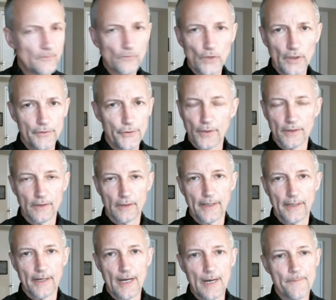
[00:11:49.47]
you could look
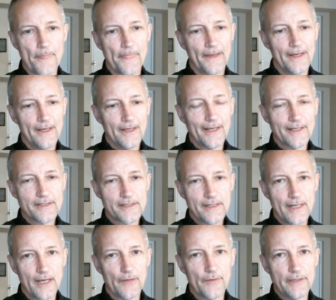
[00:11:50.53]
it up and see
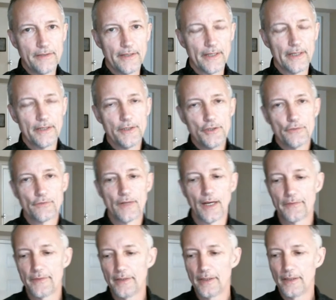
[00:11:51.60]
how they did it. You've got
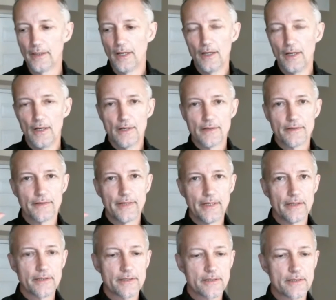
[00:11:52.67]
the
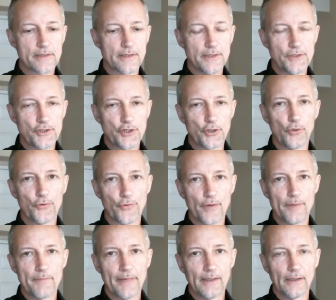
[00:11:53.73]
the, the children,
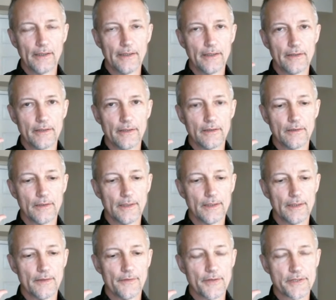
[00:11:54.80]
mainly the
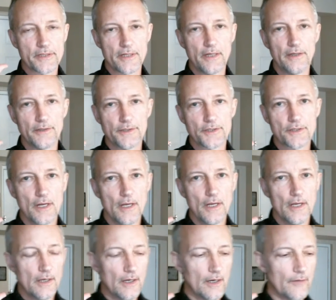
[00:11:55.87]
uh, the sons
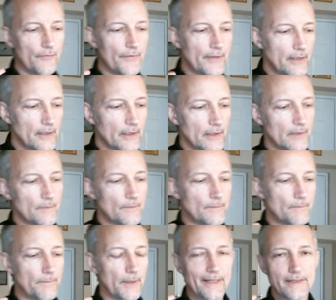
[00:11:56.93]
of the uh,
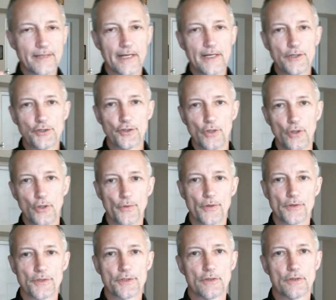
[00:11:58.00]
plantation
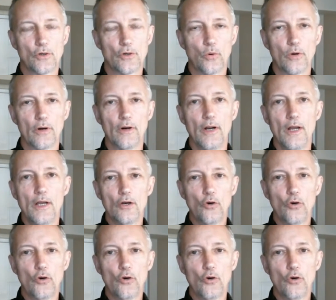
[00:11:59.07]
owners who were who